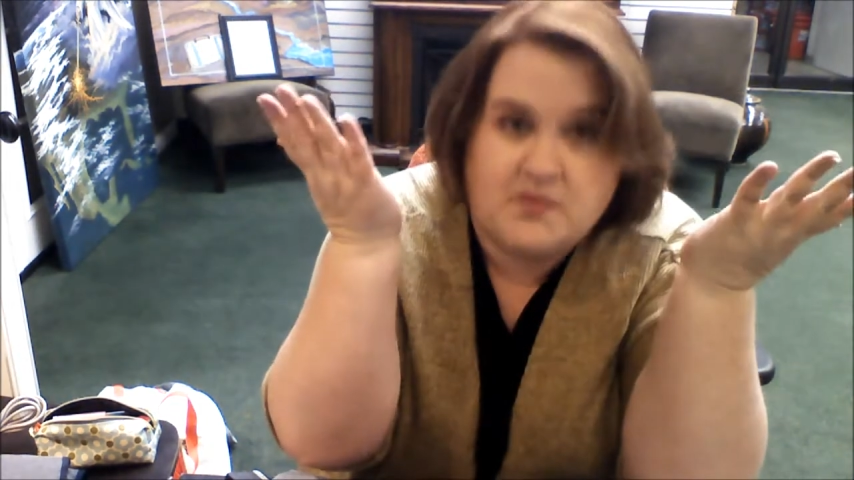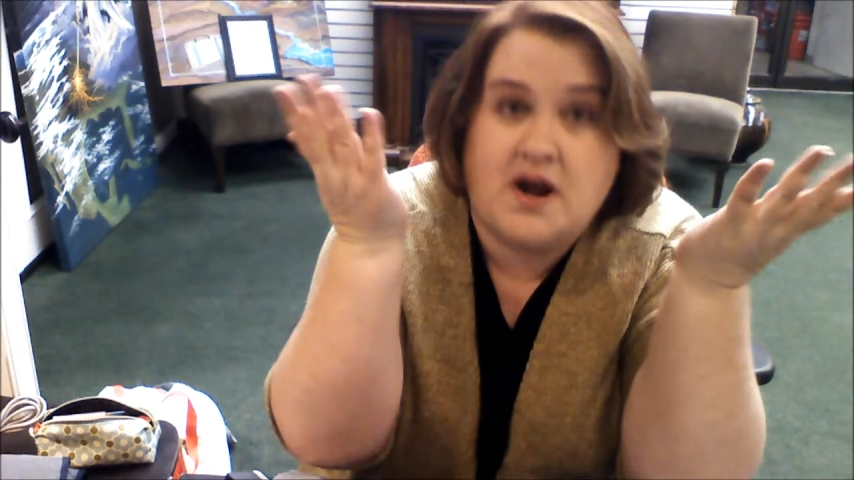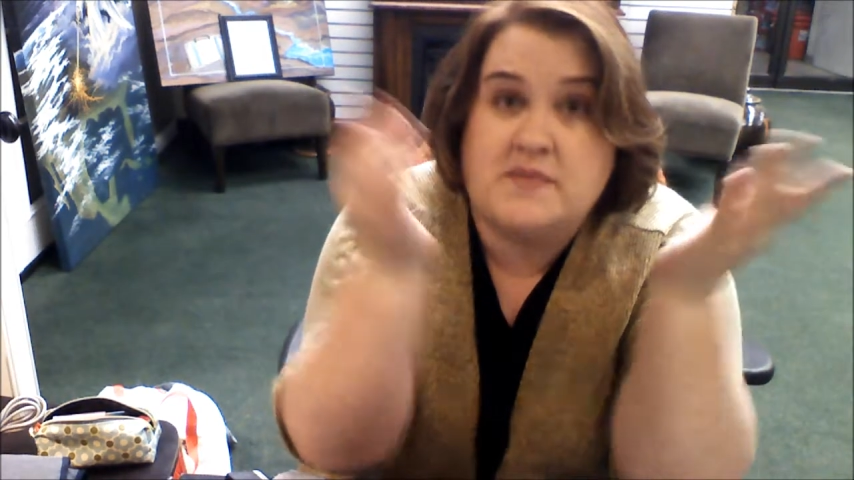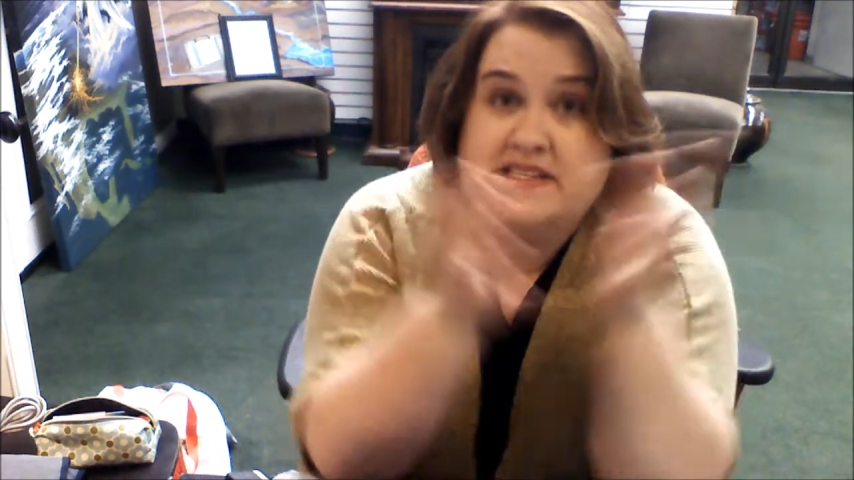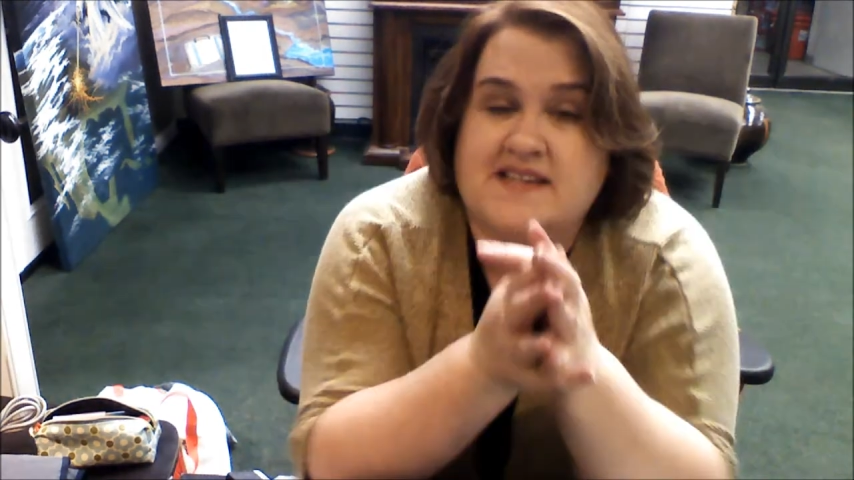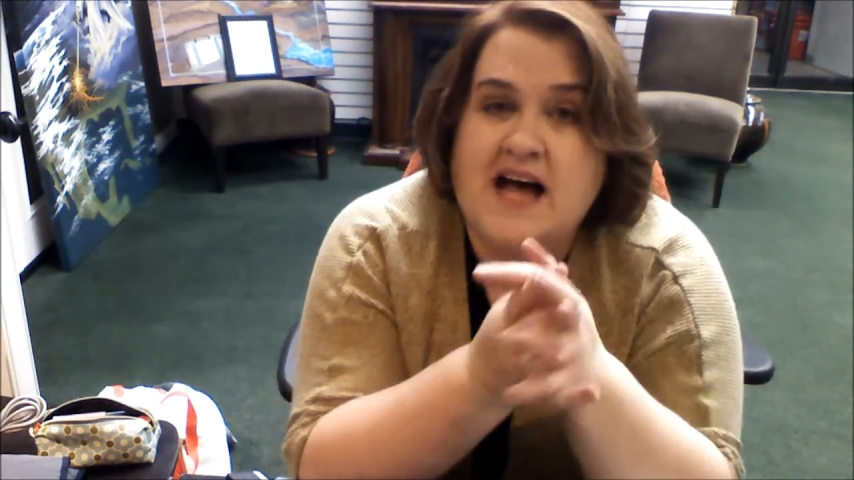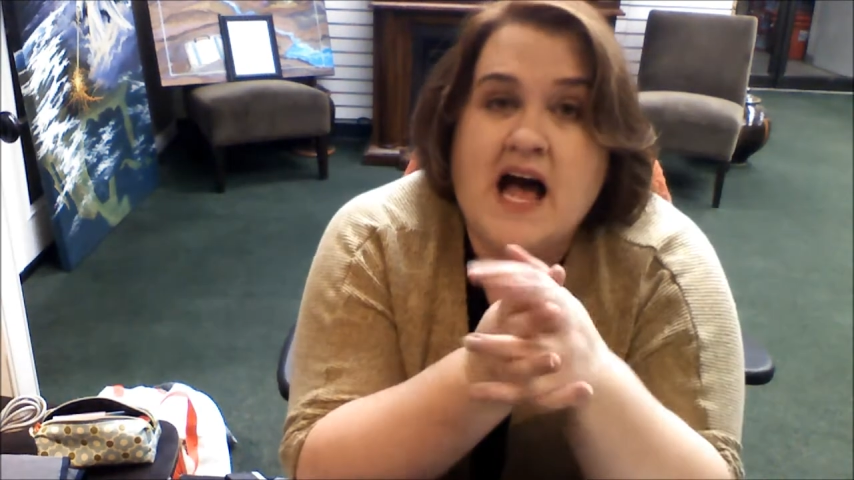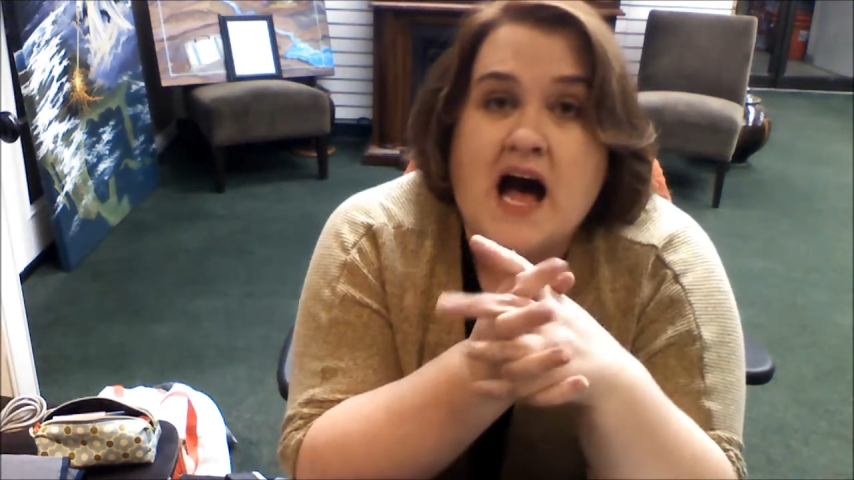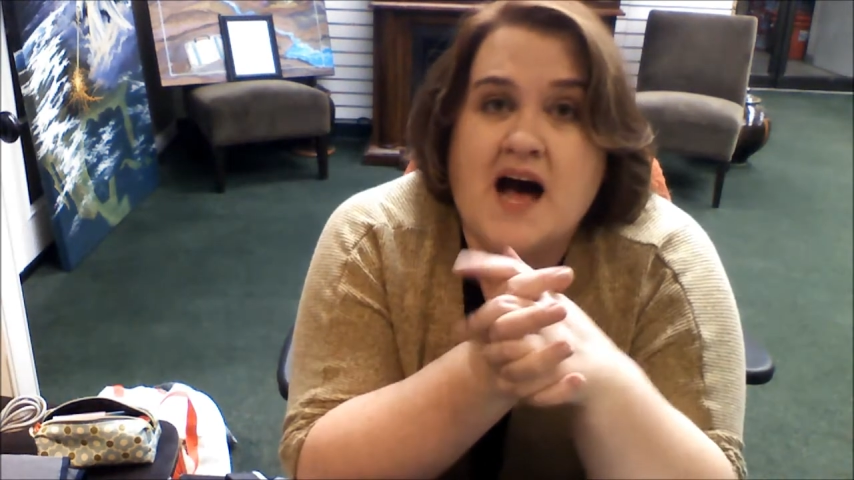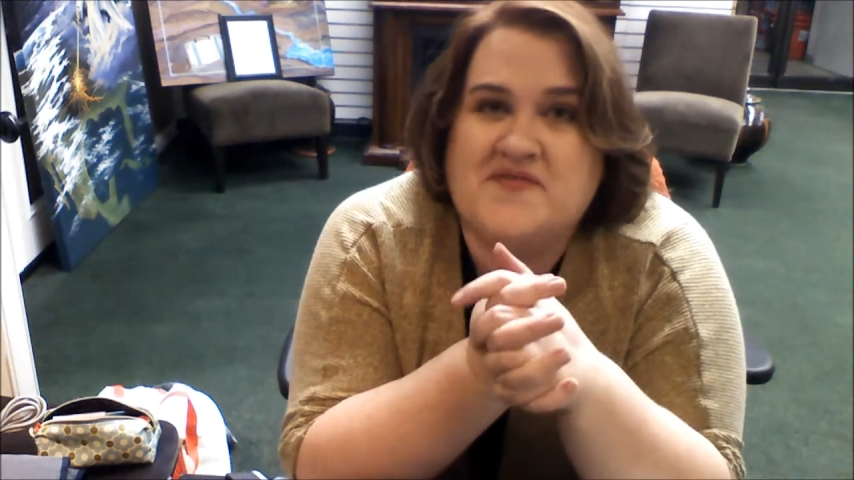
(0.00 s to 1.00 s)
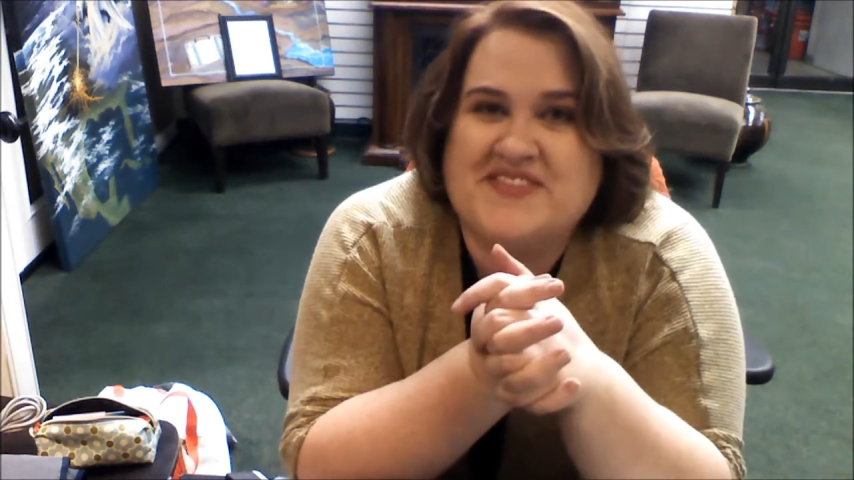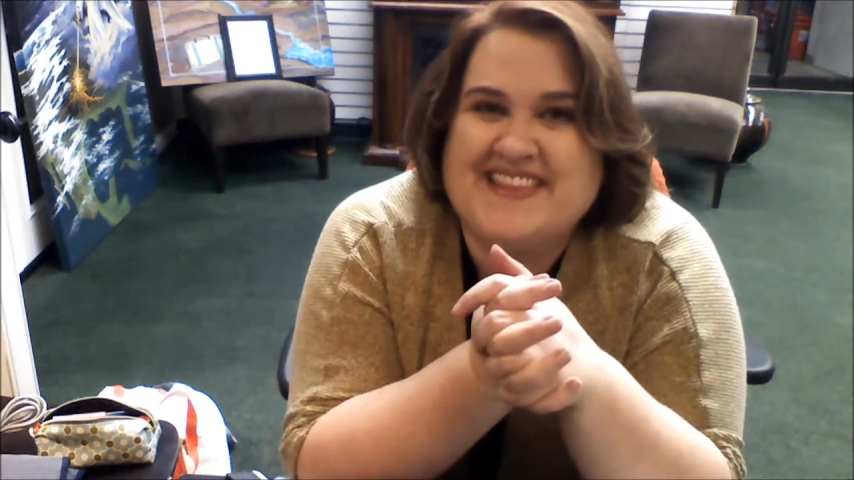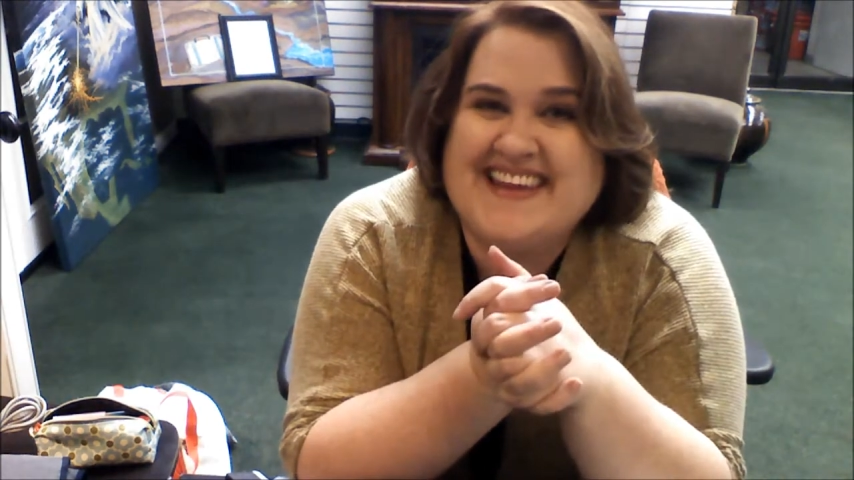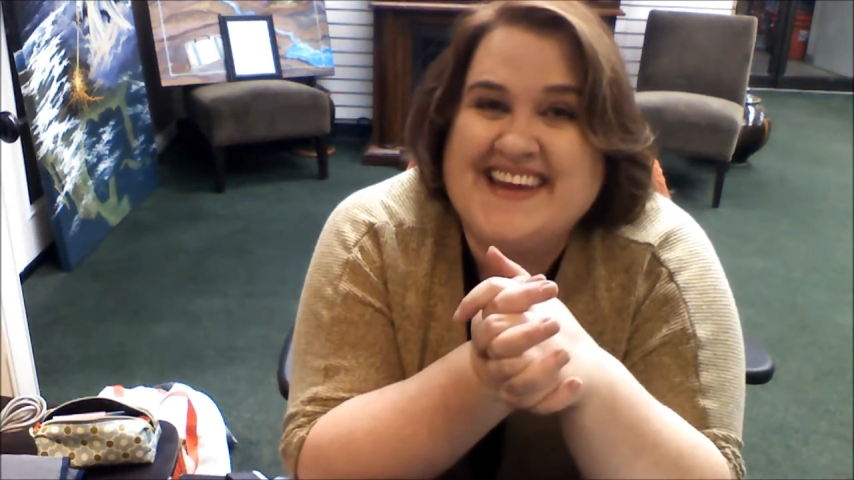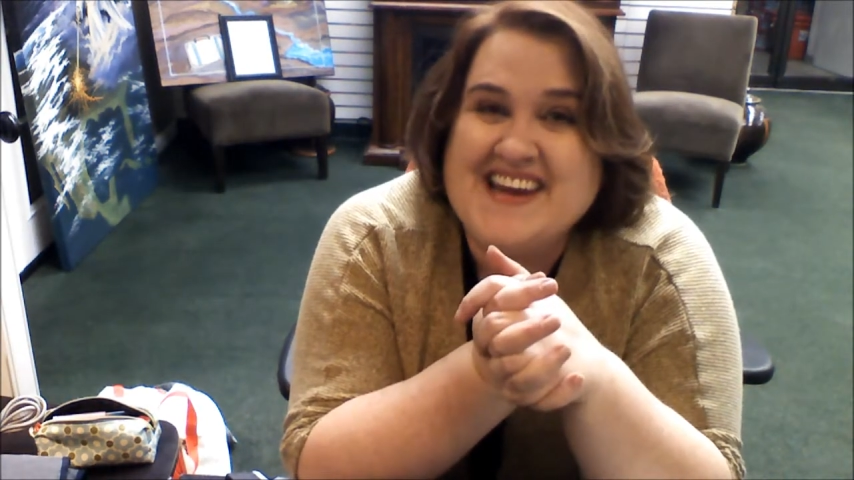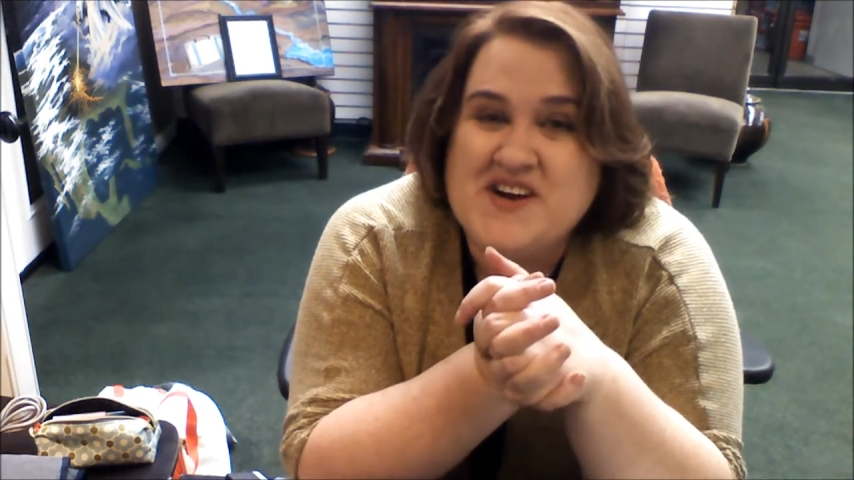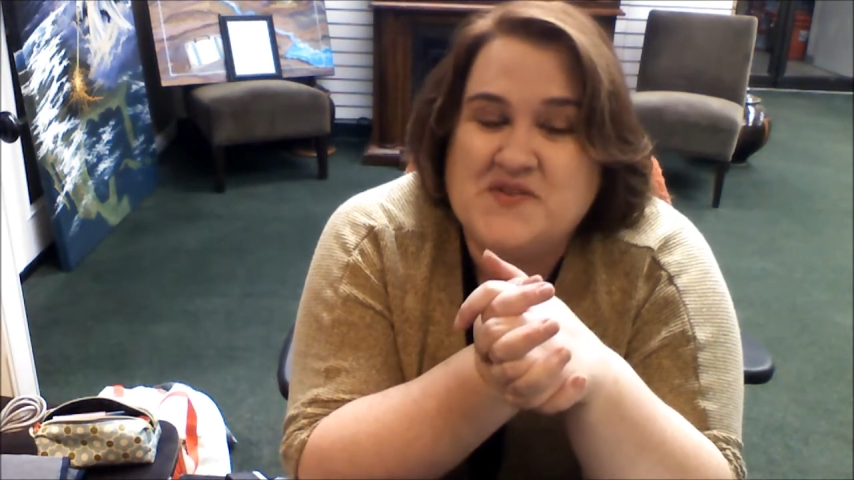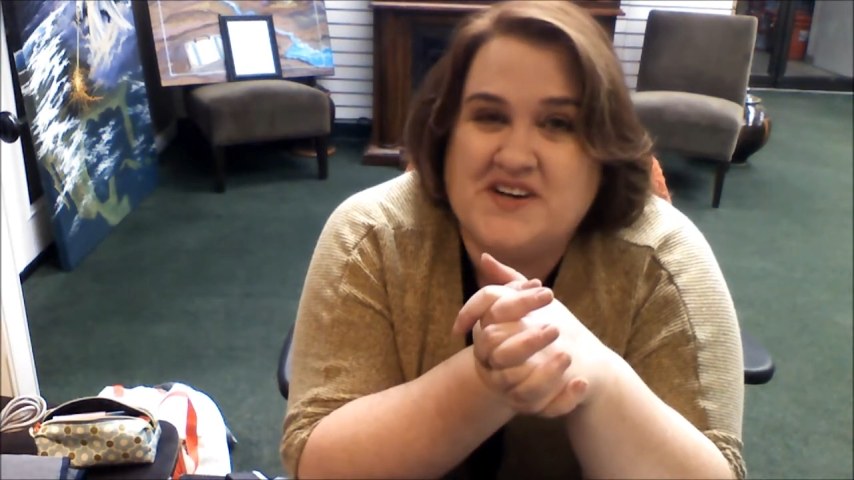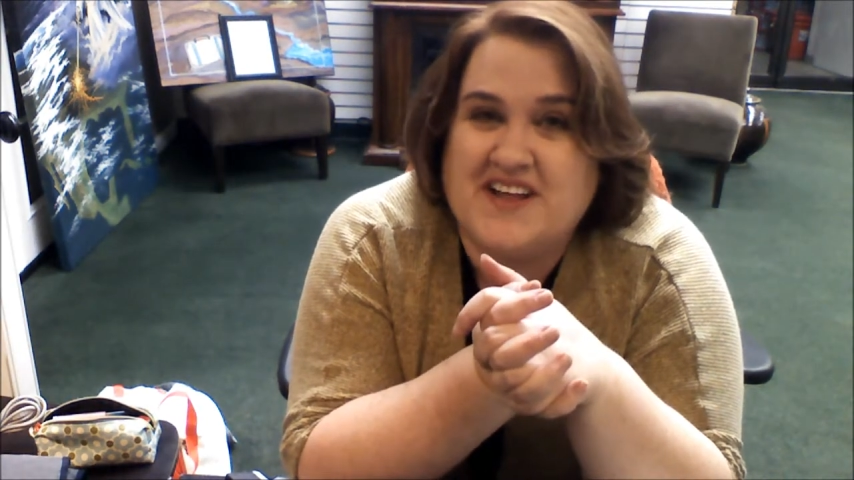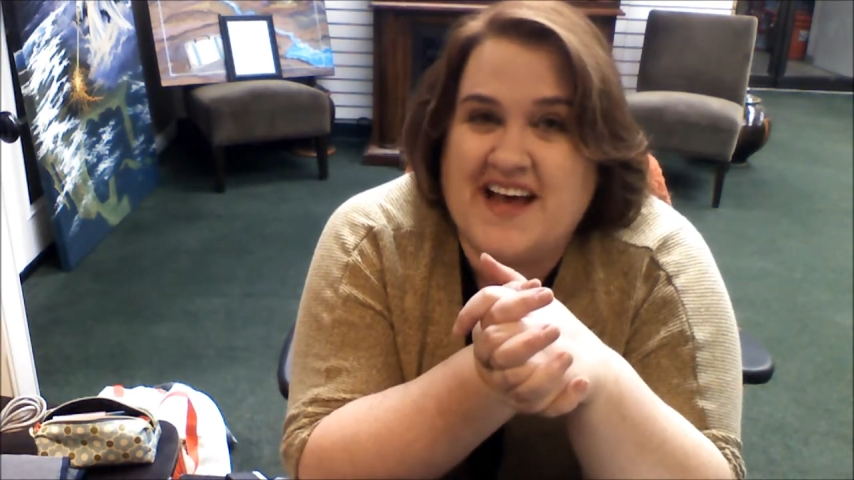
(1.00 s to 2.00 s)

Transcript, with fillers: I promised. We'll